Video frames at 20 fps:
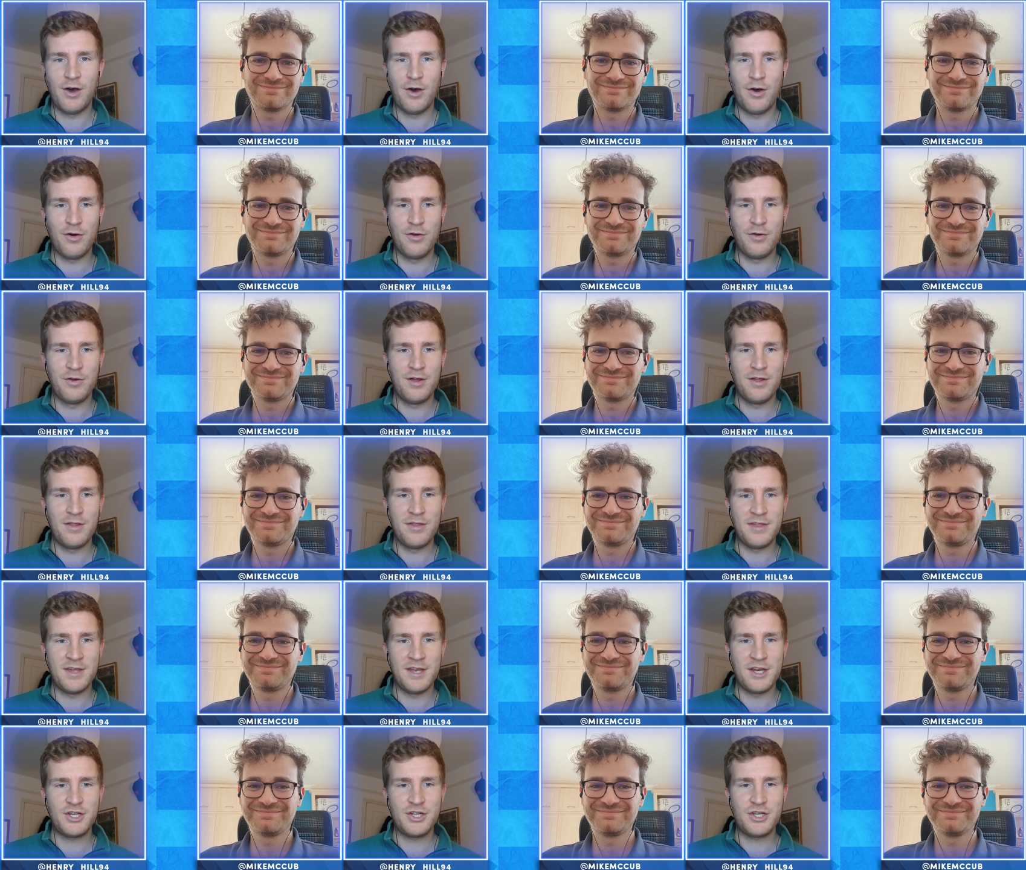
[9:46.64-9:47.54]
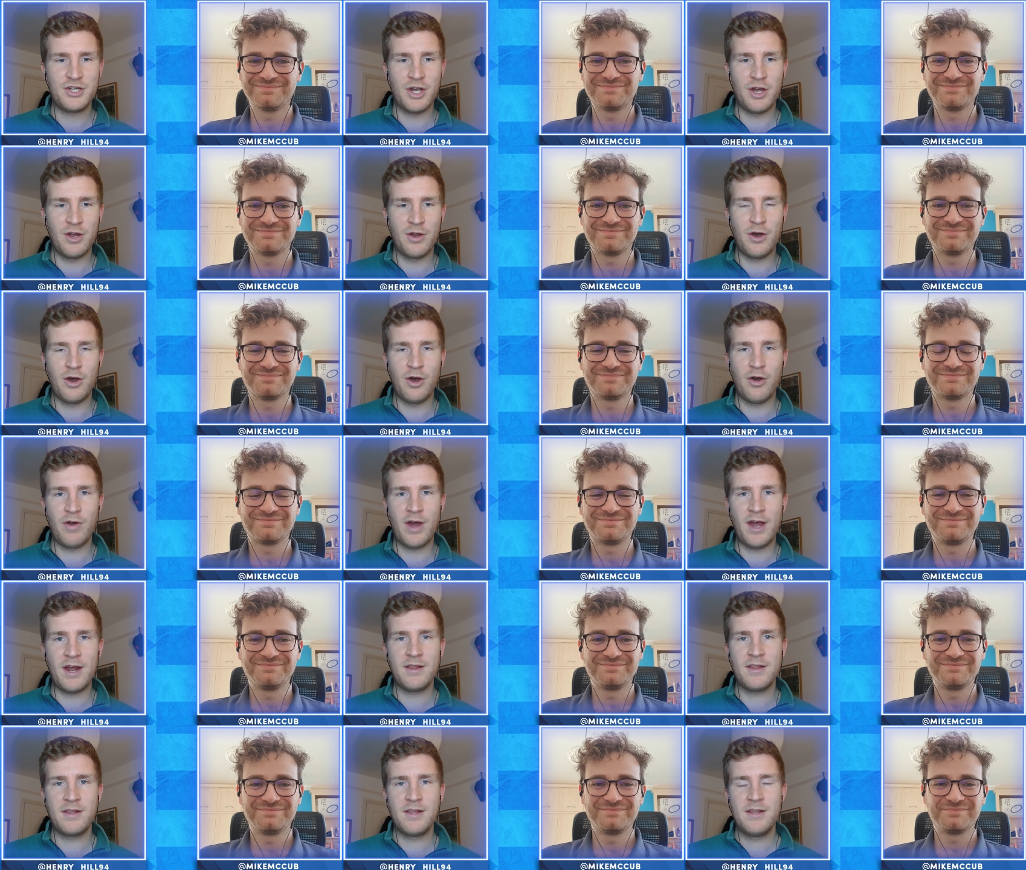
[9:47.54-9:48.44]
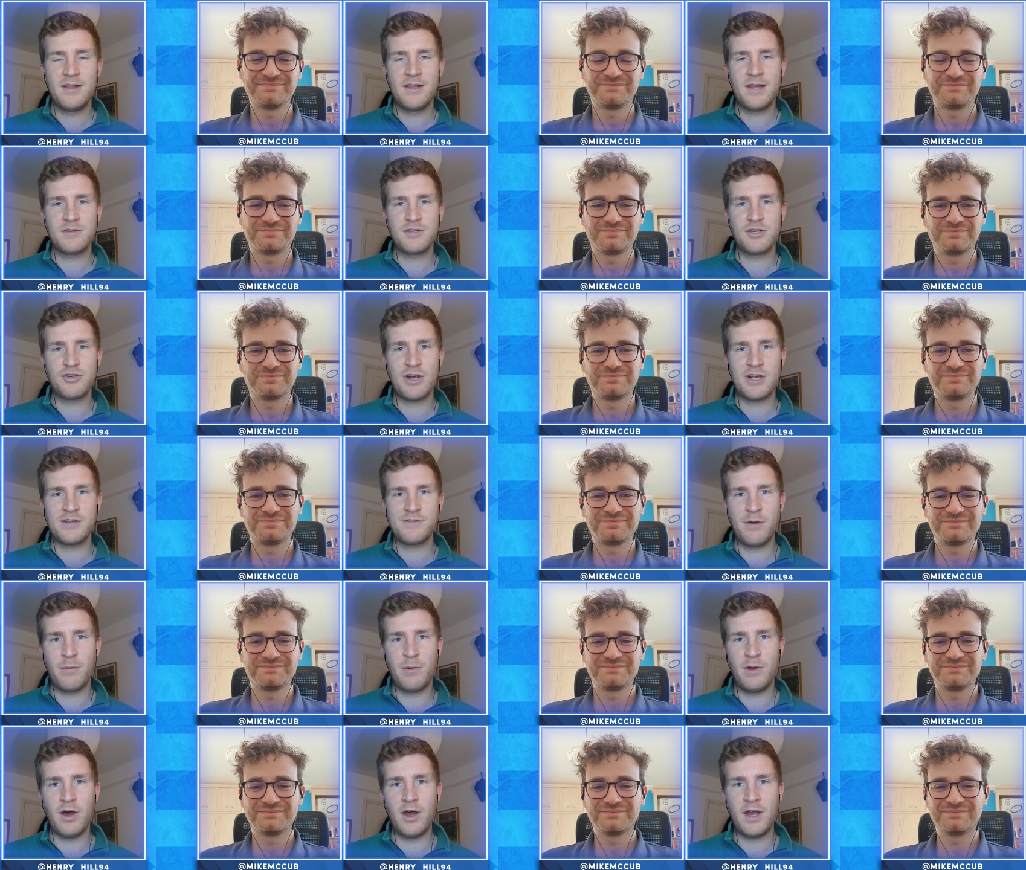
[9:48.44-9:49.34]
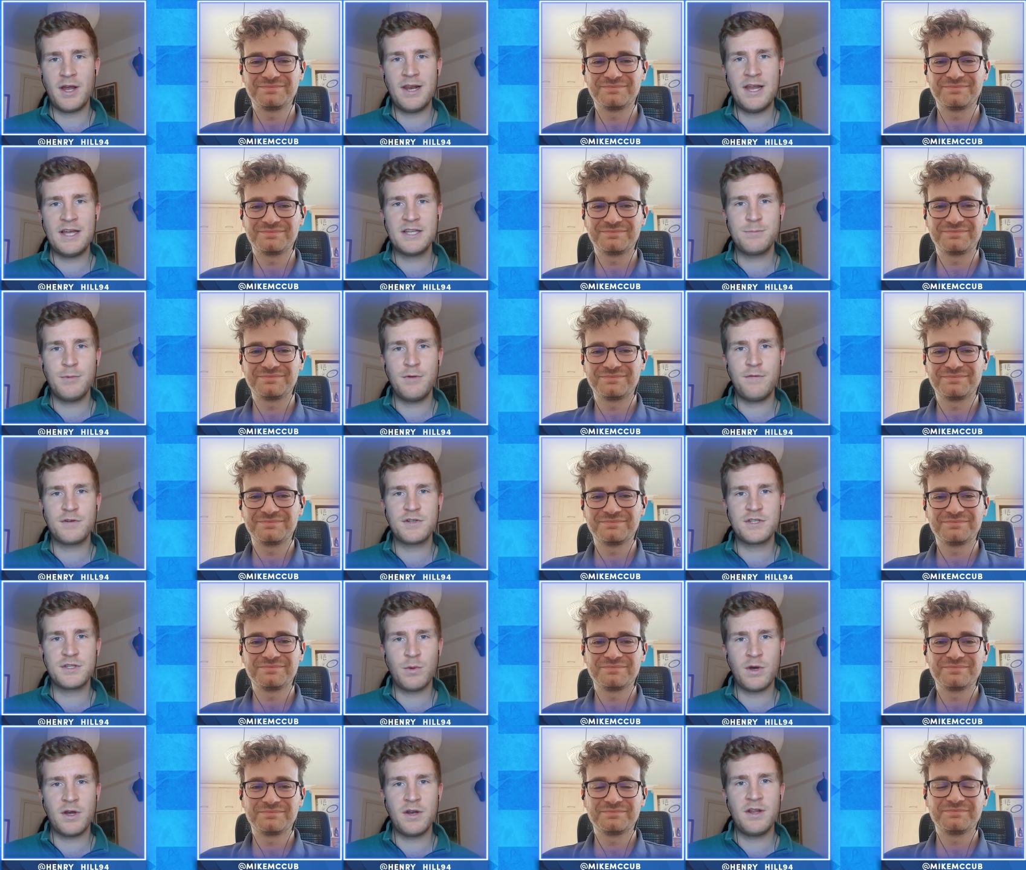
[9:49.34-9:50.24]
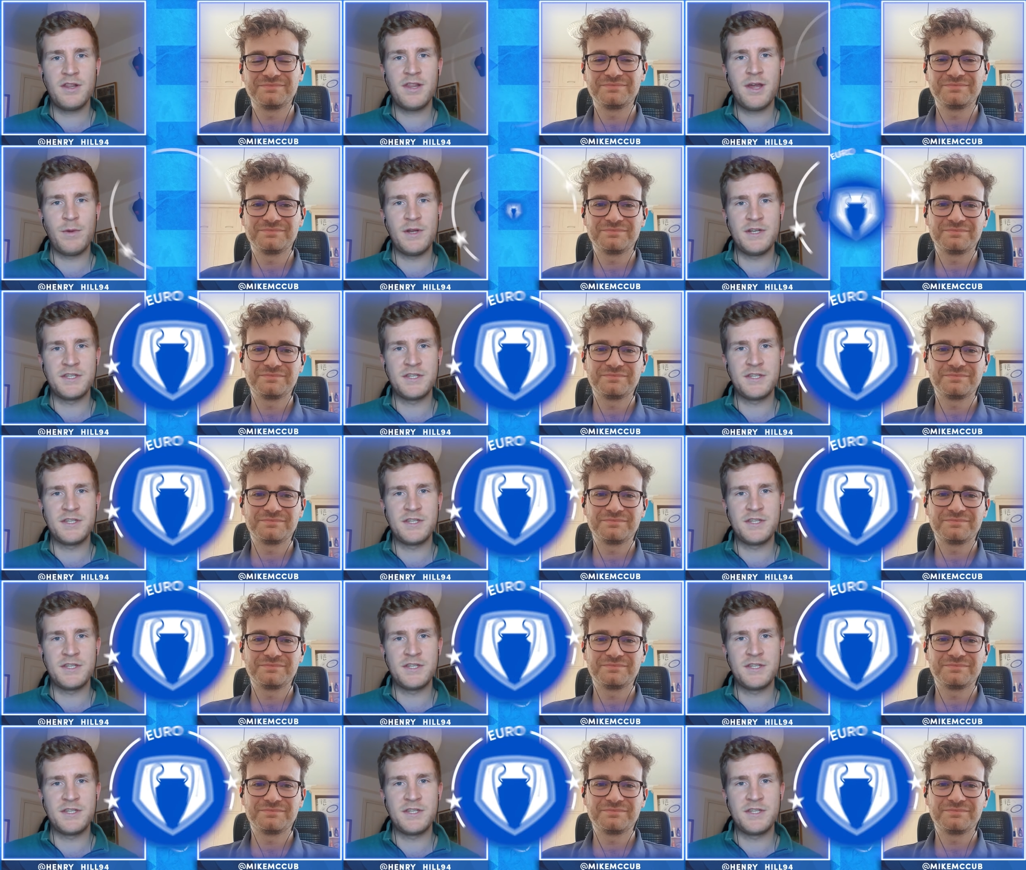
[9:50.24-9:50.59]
Speaker 1: on this show. All right, that was a transfer we like. Let's move on to the one that